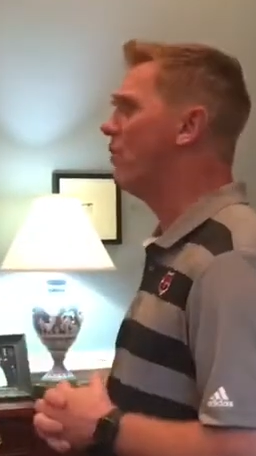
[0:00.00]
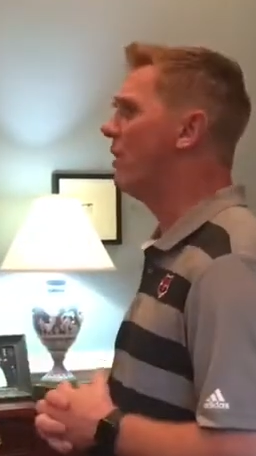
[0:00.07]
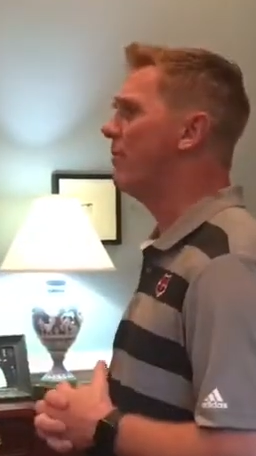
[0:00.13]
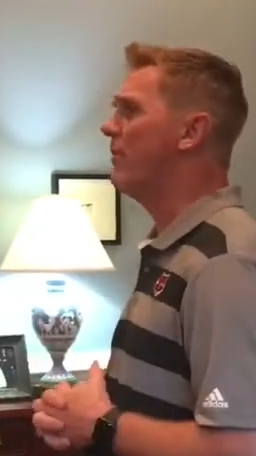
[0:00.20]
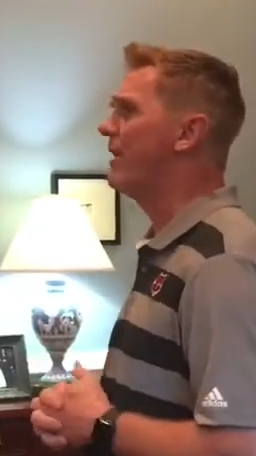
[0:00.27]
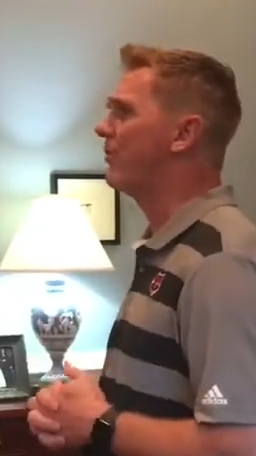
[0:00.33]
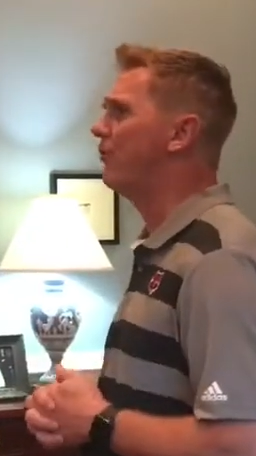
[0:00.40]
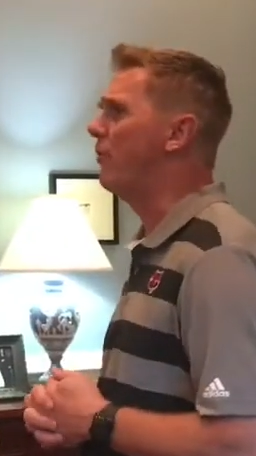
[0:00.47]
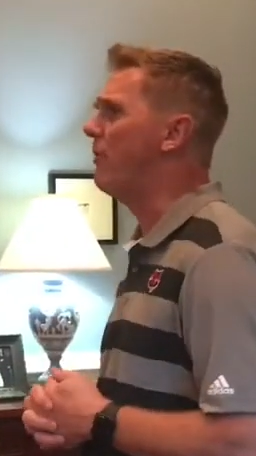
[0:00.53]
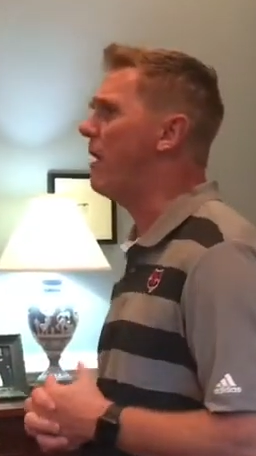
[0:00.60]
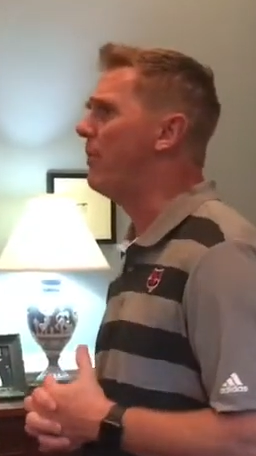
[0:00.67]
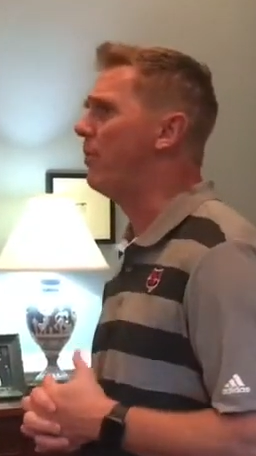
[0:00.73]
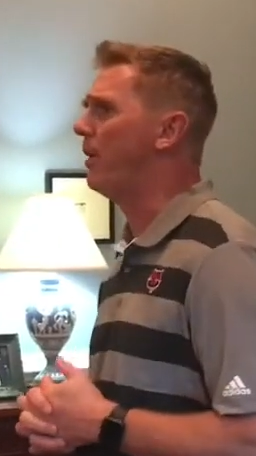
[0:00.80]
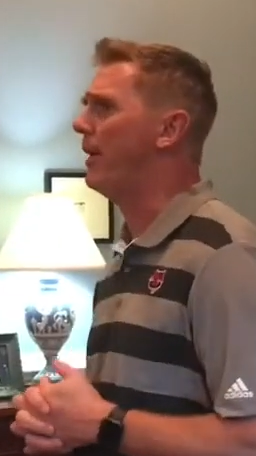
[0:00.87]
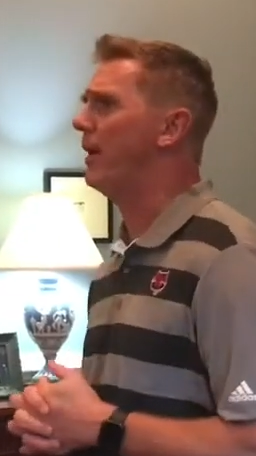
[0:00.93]
one of the best
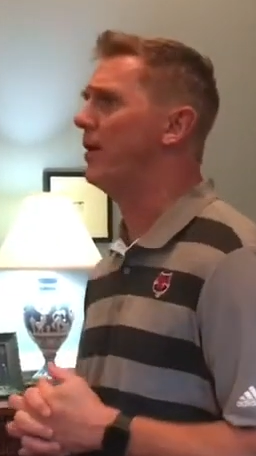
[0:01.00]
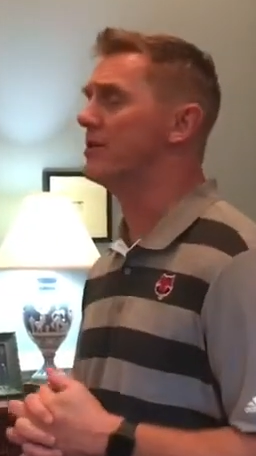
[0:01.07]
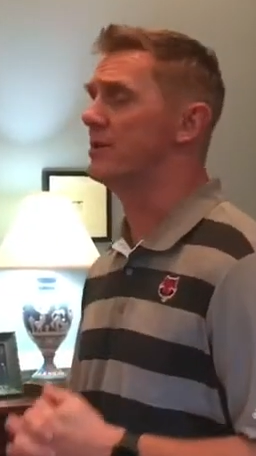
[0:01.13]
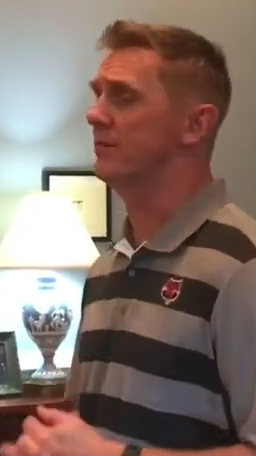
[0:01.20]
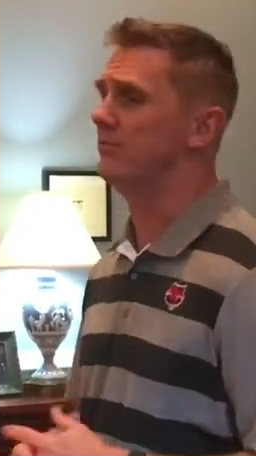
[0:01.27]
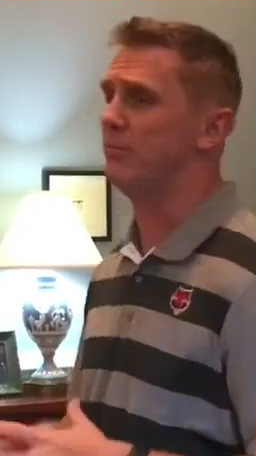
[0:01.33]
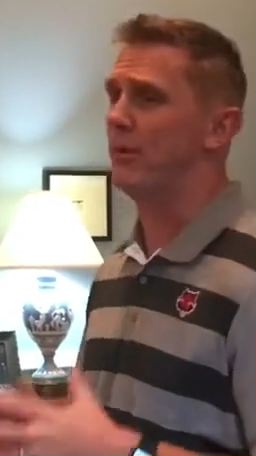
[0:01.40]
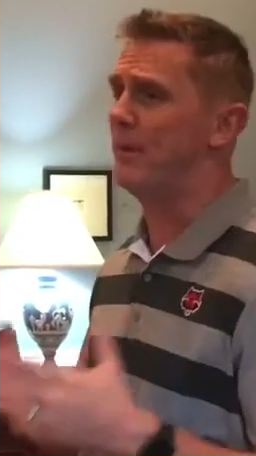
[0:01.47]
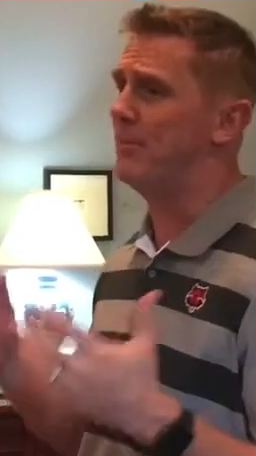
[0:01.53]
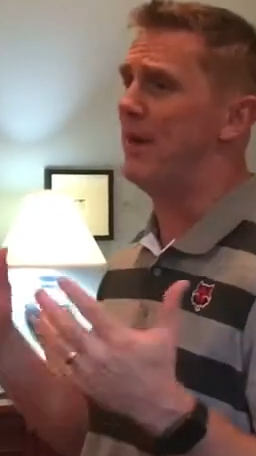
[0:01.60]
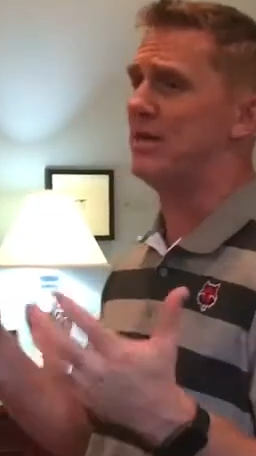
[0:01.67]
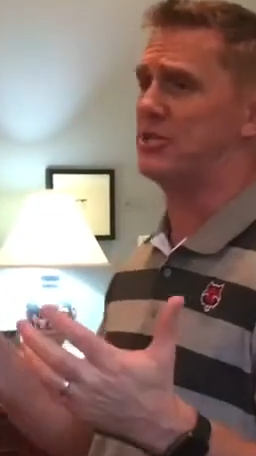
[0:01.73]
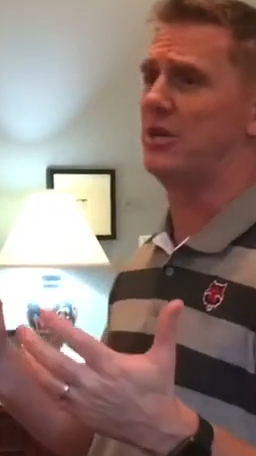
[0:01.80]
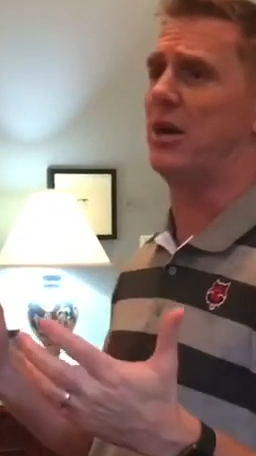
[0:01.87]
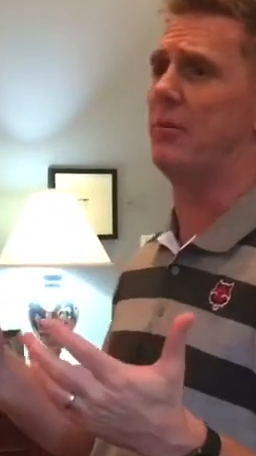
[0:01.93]
football players and
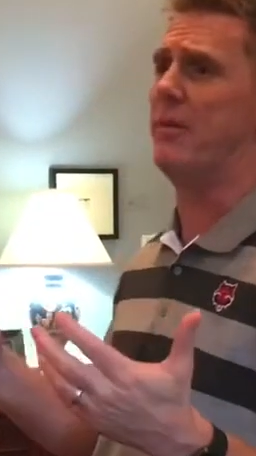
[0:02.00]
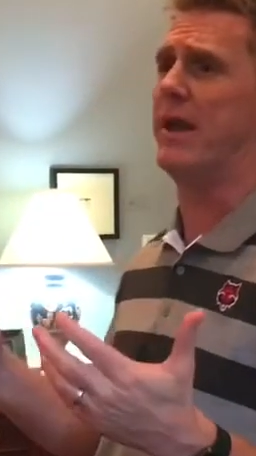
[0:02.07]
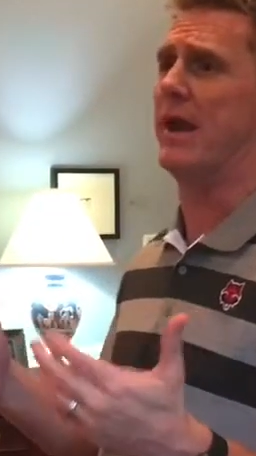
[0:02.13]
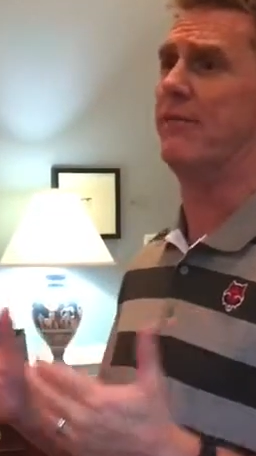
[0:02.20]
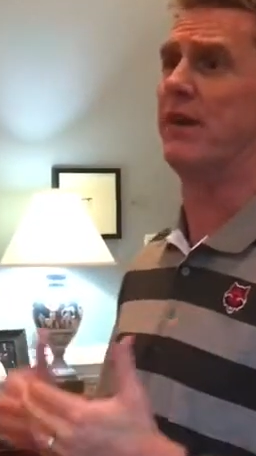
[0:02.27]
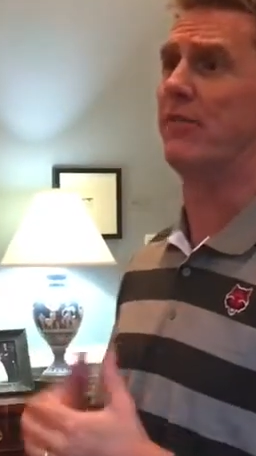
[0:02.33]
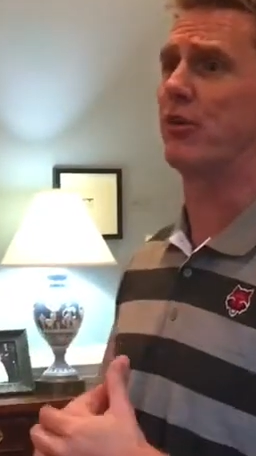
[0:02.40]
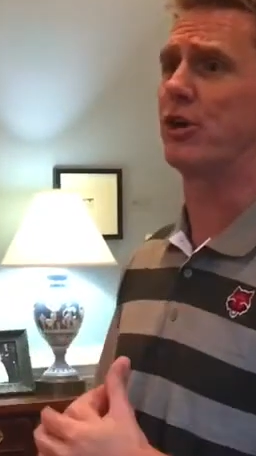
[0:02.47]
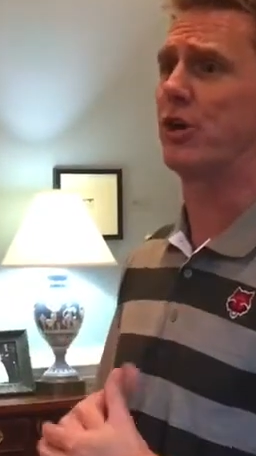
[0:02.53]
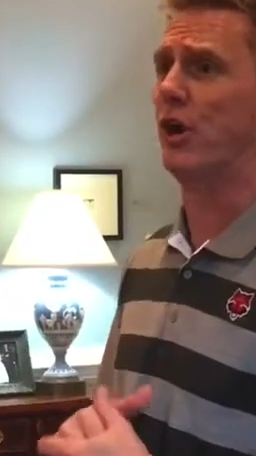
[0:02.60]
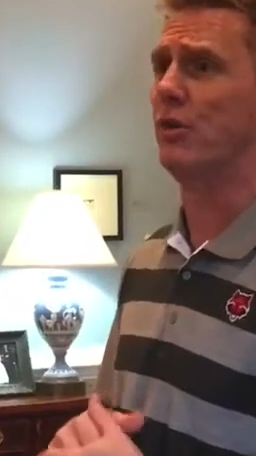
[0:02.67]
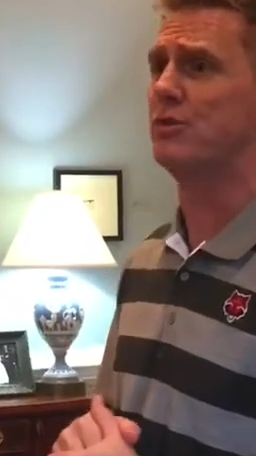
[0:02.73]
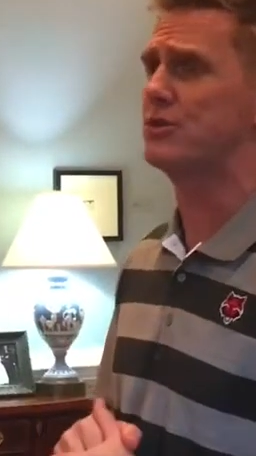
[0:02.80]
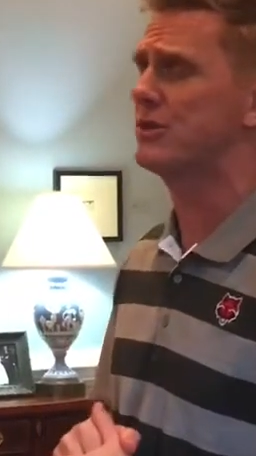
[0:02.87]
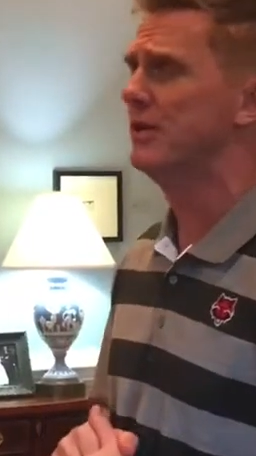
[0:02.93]
best young men I've ever
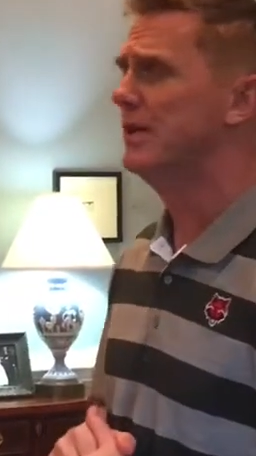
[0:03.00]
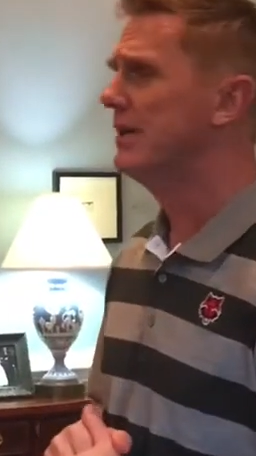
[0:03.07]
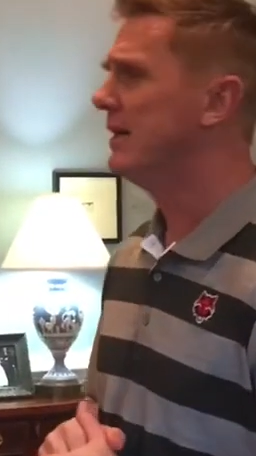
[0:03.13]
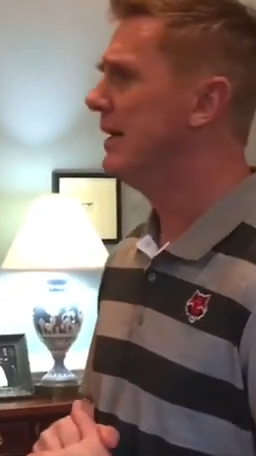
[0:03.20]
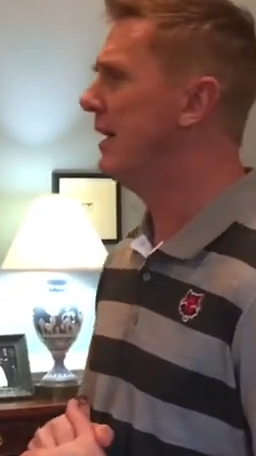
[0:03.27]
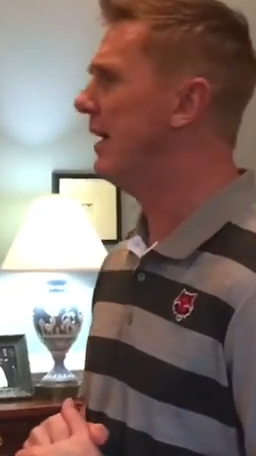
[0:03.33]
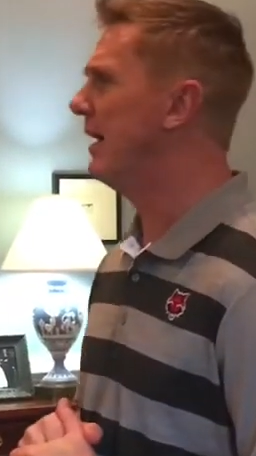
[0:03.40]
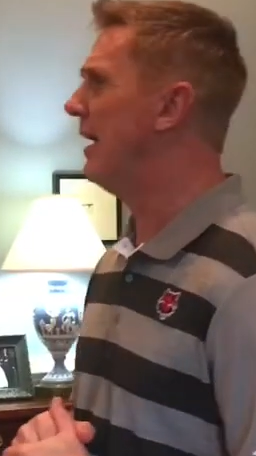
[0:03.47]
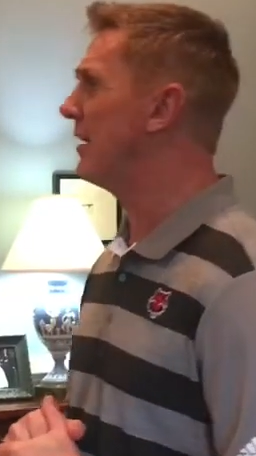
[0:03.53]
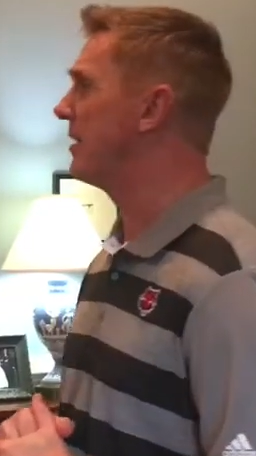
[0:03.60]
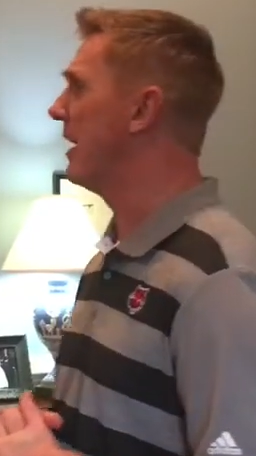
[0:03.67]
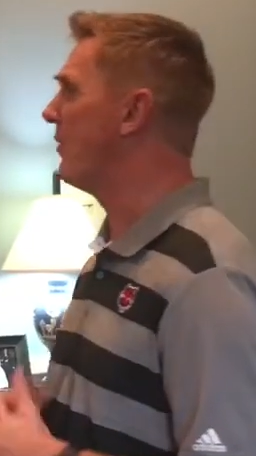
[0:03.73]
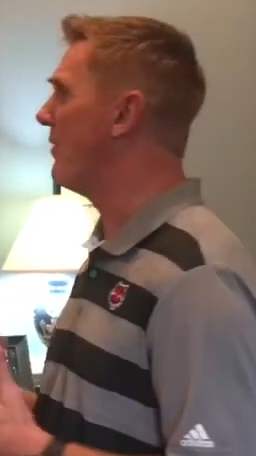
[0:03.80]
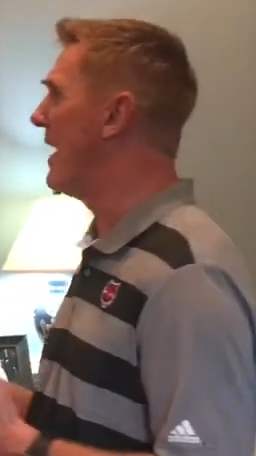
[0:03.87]
coached. Uh, I think